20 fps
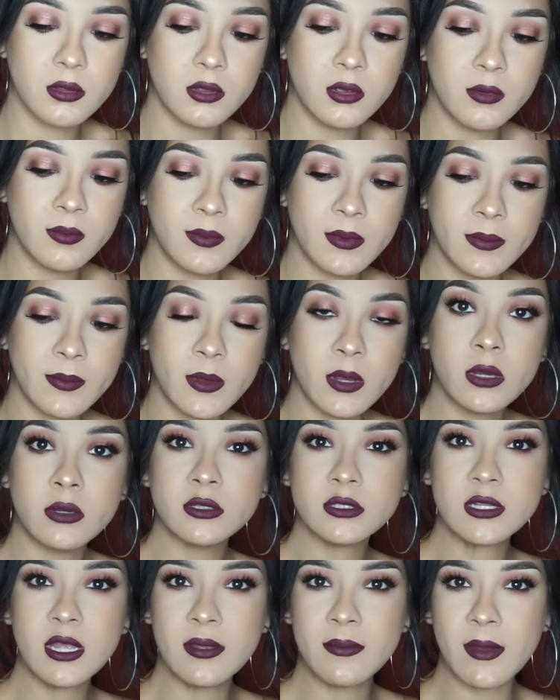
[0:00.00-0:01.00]
few
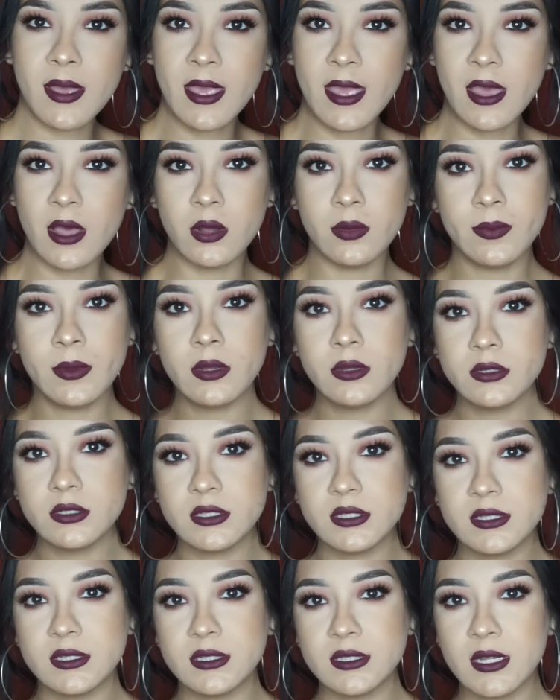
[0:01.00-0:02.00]
bows at my
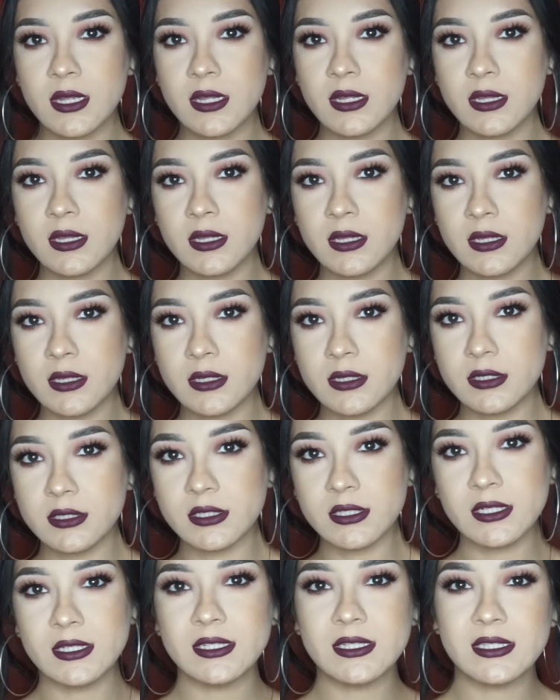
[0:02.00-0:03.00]
elbows
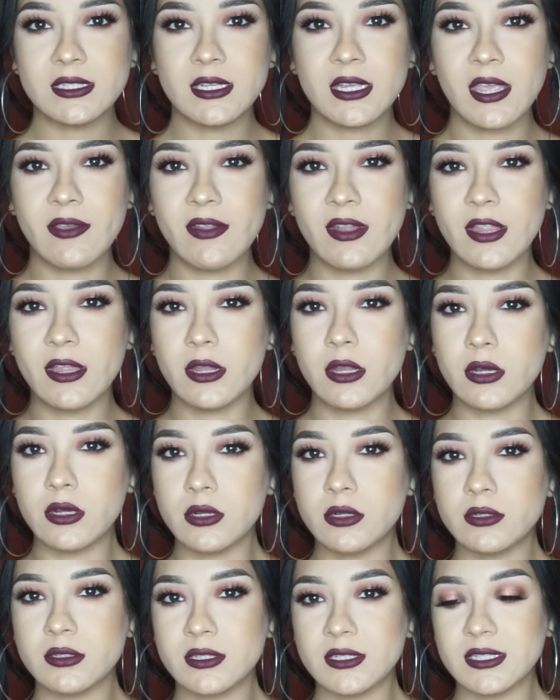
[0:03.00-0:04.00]
just to give it a
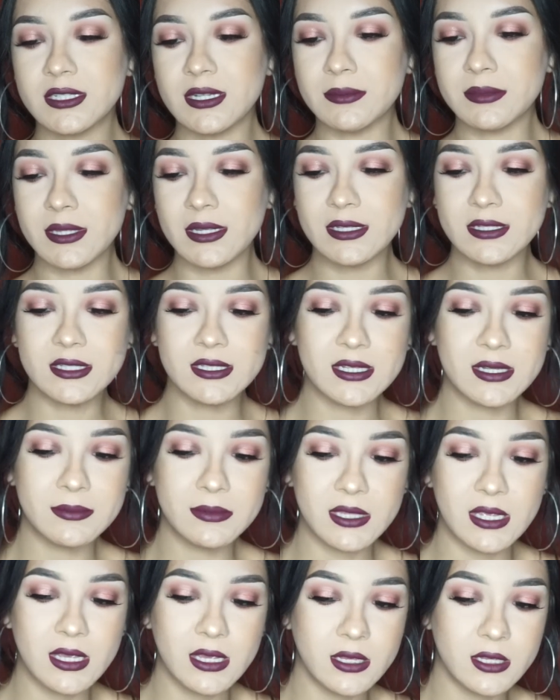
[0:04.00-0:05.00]
little something
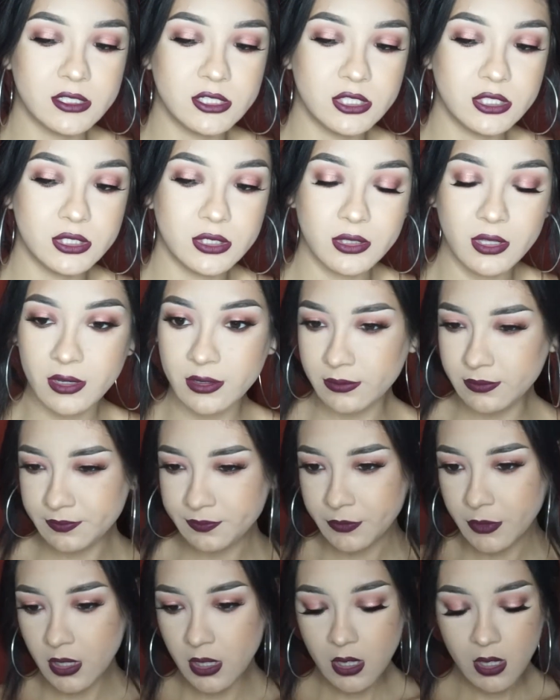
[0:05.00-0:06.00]
something you know
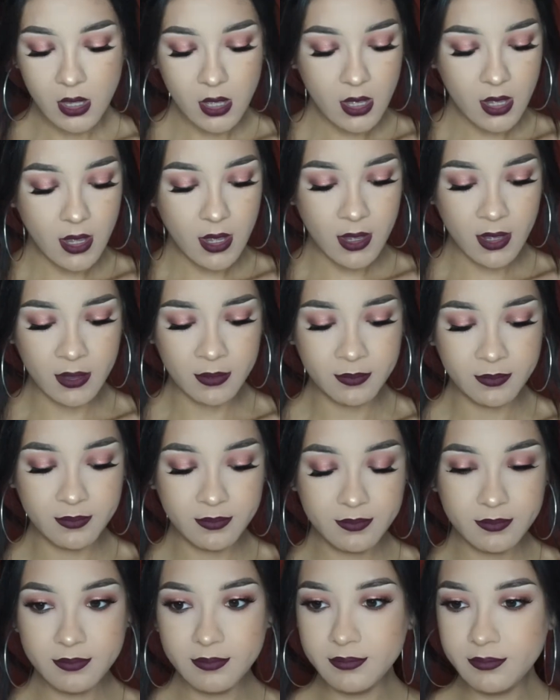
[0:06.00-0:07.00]
uh,
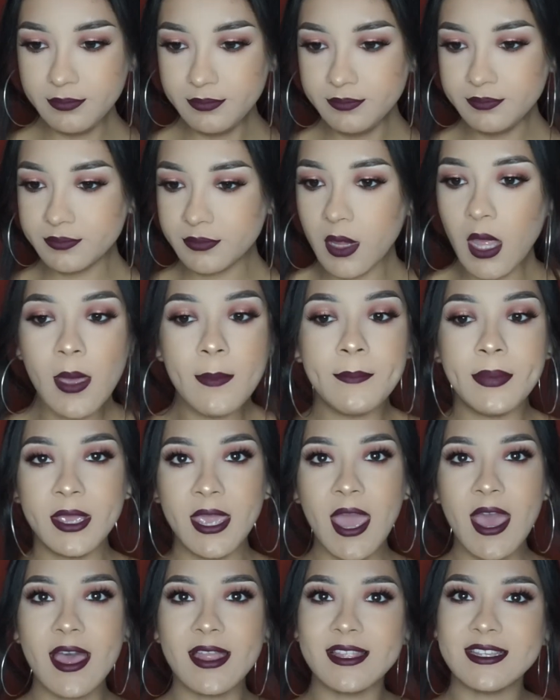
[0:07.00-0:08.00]
but
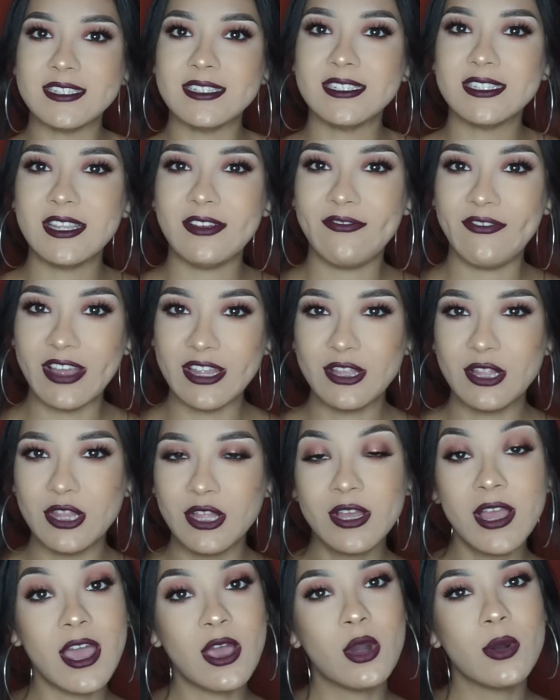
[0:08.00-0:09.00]
yeah this is the final
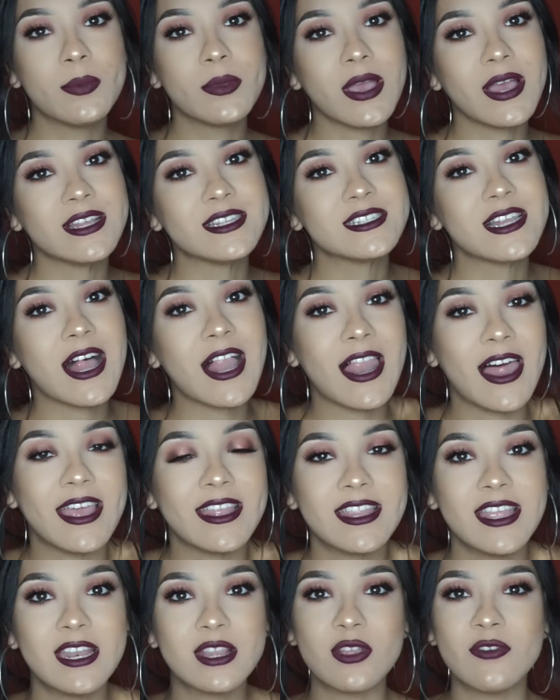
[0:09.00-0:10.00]
look i hope you guys
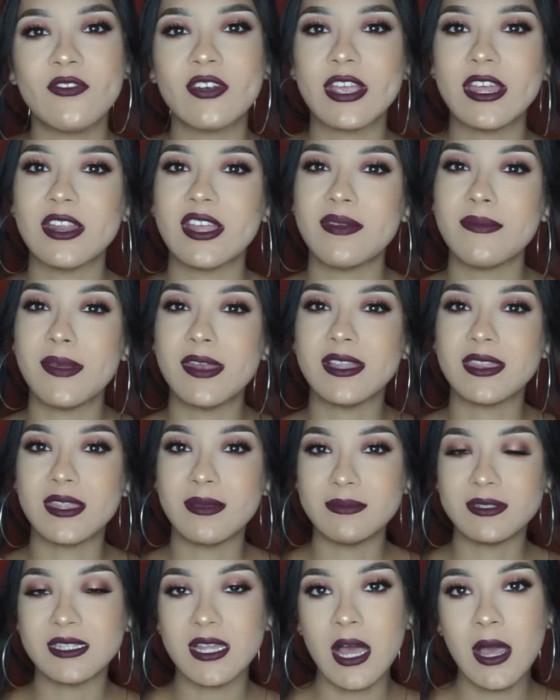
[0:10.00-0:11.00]
liked it don't forget to give it a
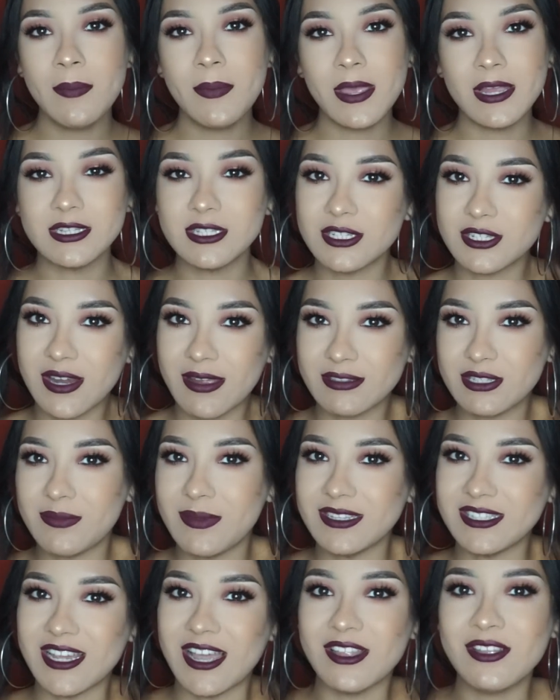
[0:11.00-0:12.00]
thumbs up and subscribe to
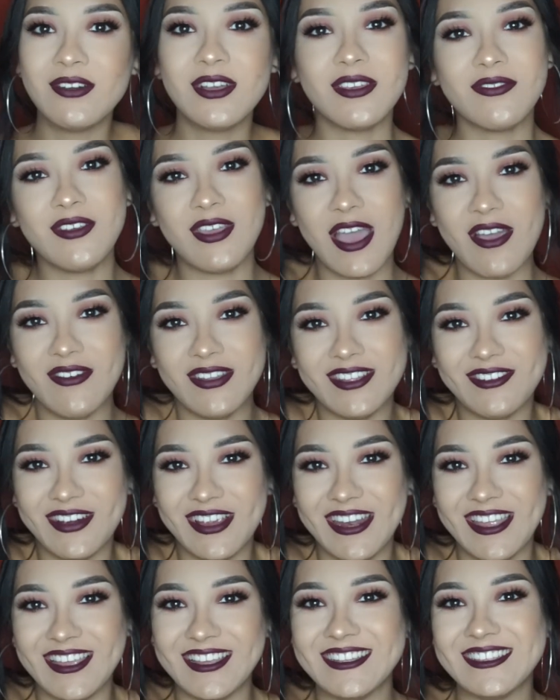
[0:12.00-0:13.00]
my channel if you haven't
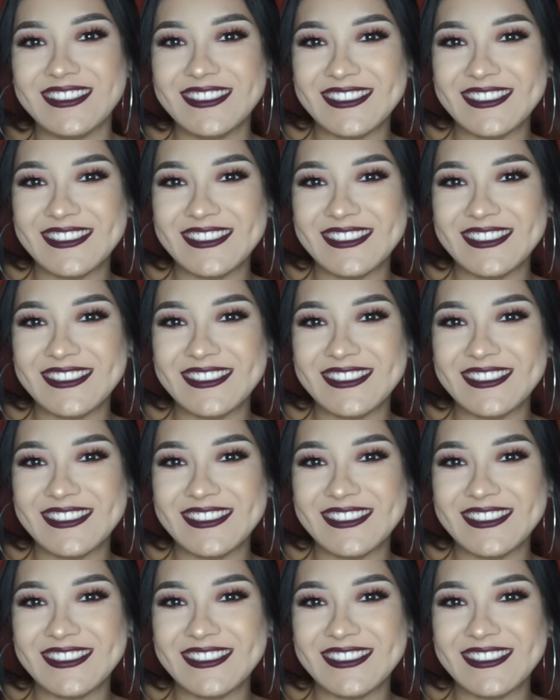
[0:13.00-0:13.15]
already